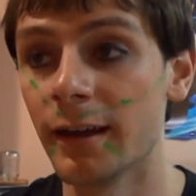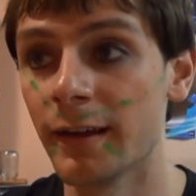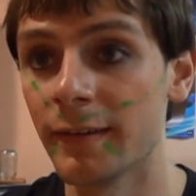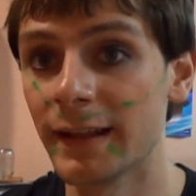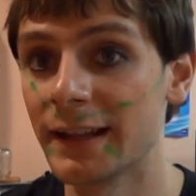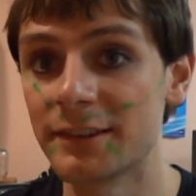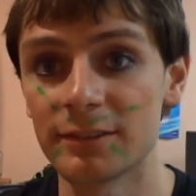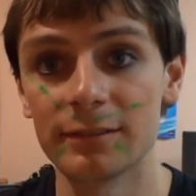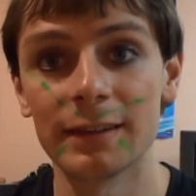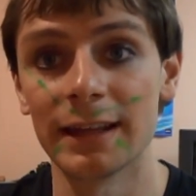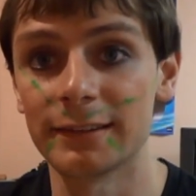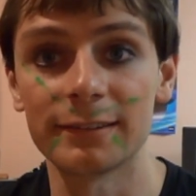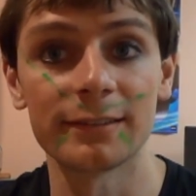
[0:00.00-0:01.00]
and that's
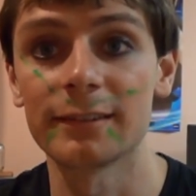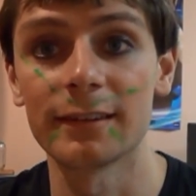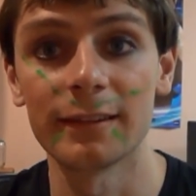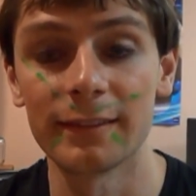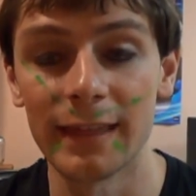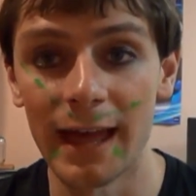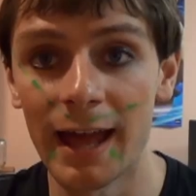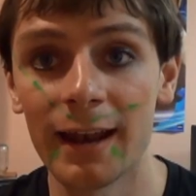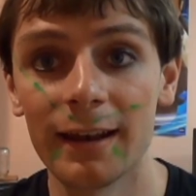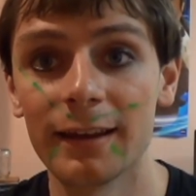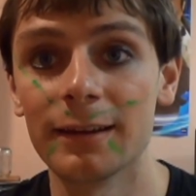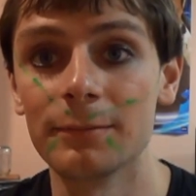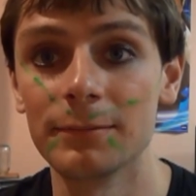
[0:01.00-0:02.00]

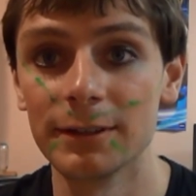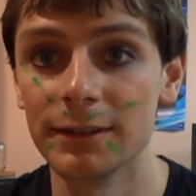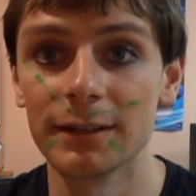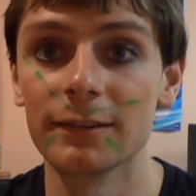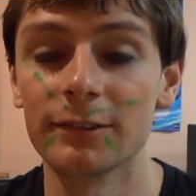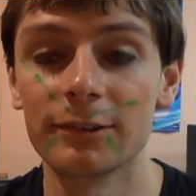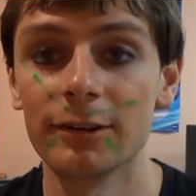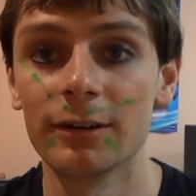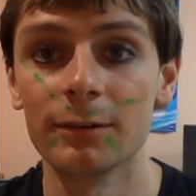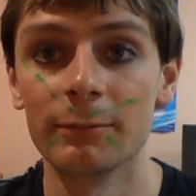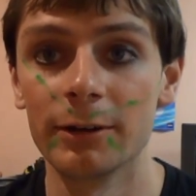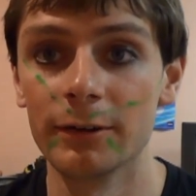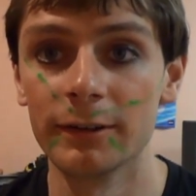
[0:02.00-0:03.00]
that, and being in the show
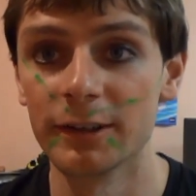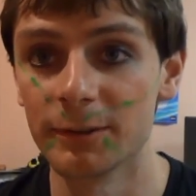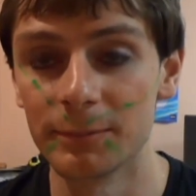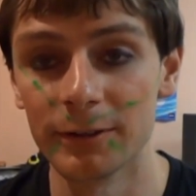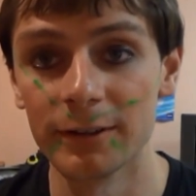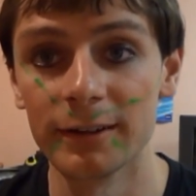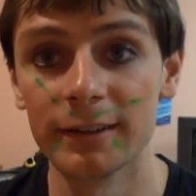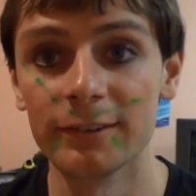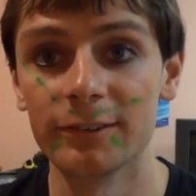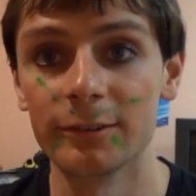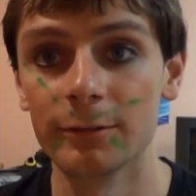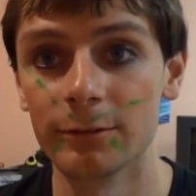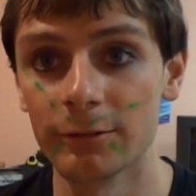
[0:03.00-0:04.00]
are my only
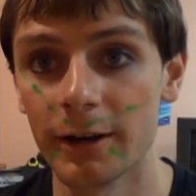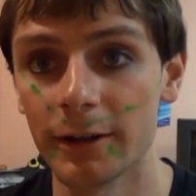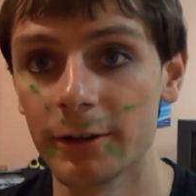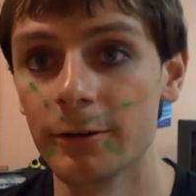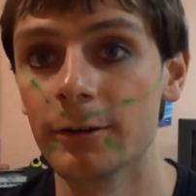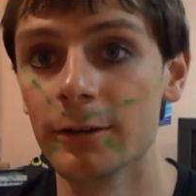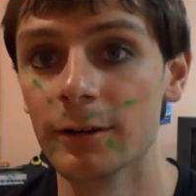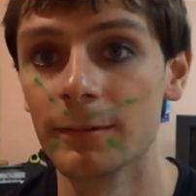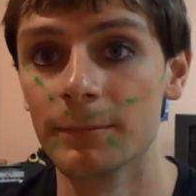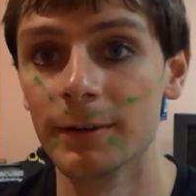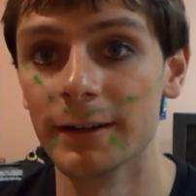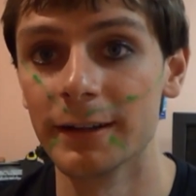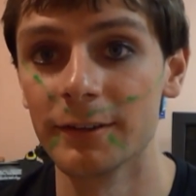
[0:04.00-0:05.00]
experience with Rocky Horror,
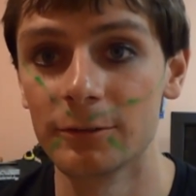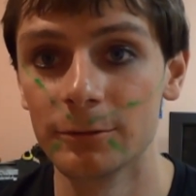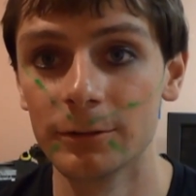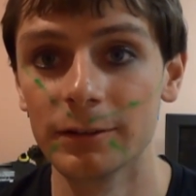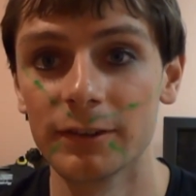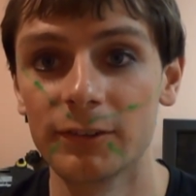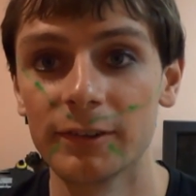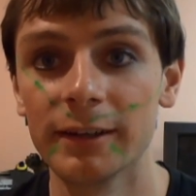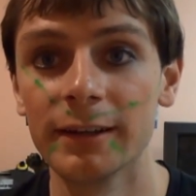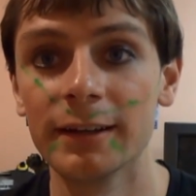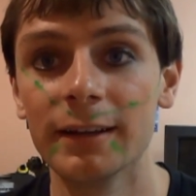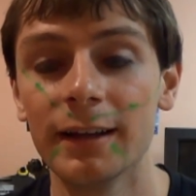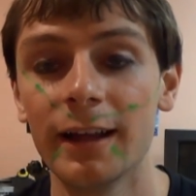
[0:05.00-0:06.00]
but it's cool to
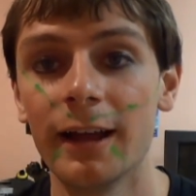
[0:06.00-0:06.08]
see